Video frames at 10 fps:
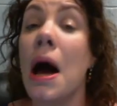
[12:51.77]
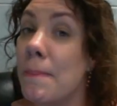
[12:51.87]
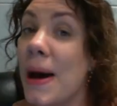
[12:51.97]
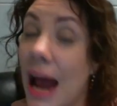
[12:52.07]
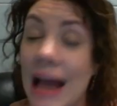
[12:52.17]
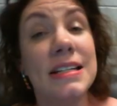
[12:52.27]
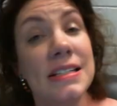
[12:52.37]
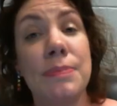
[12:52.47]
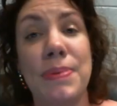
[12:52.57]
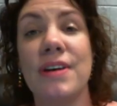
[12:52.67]
but I
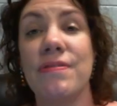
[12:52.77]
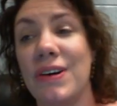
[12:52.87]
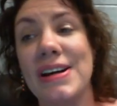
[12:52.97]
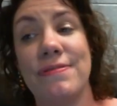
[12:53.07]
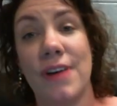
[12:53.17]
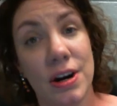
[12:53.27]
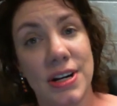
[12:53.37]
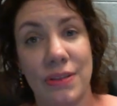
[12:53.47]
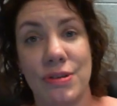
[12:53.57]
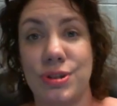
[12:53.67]
disappear very far
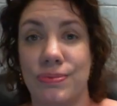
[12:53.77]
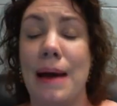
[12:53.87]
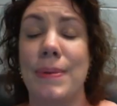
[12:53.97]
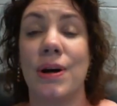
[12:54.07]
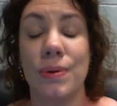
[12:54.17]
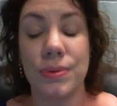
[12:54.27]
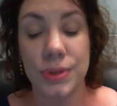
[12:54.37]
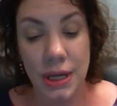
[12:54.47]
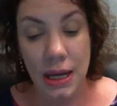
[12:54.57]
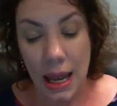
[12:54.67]
down those rabbit holes.